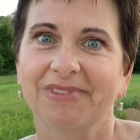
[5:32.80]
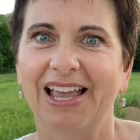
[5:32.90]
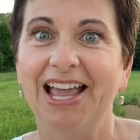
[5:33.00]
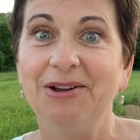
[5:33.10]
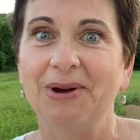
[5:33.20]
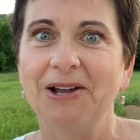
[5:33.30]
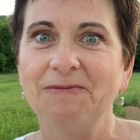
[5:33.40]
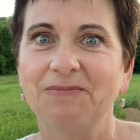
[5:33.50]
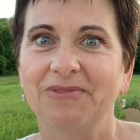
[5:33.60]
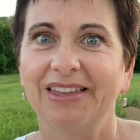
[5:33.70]
Anyway,
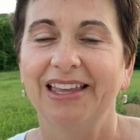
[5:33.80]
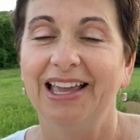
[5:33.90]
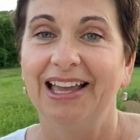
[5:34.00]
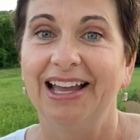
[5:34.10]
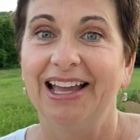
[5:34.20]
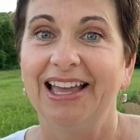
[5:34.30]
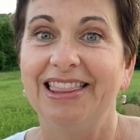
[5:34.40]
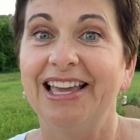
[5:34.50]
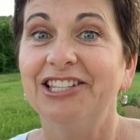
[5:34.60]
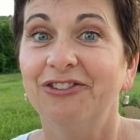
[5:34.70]

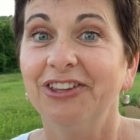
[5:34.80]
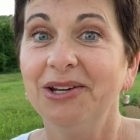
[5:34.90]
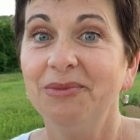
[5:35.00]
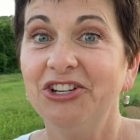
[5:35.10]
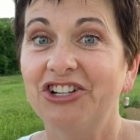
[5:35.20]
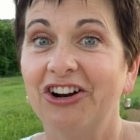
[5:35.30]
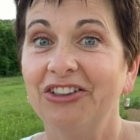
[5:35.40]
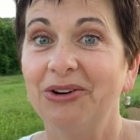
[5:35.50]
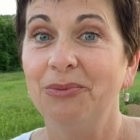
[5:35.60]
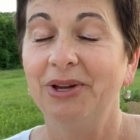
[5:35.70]
thanks for letting me share a
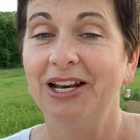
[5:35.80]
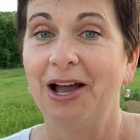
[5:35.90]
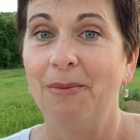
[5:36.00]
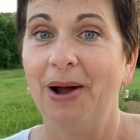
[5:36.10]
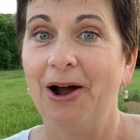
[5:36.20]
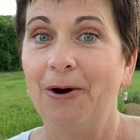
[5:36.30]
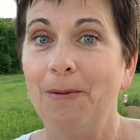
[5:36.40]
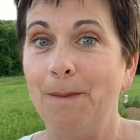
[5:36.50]
little bit about